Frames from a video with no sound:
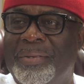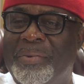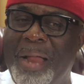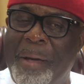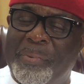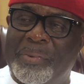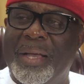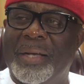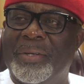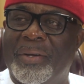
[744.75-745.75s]
So that
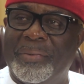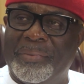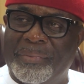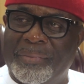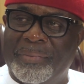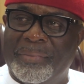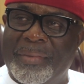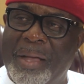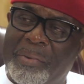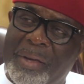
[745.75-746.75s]
protection
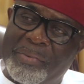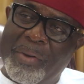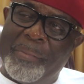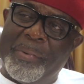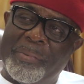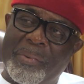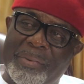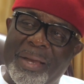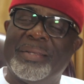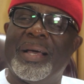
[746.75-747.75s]
that we give to our people
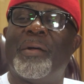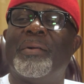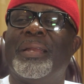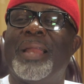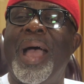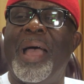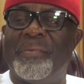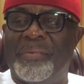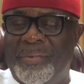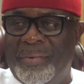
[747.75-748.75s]
later on in life,
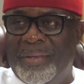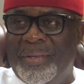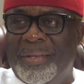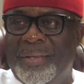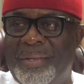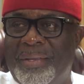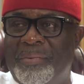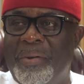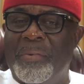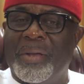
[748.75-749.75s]

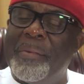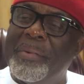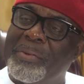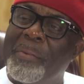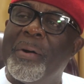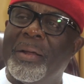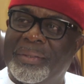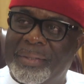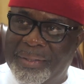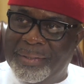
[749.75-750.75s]
when we came into
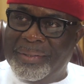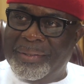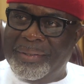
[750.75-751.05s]
politics,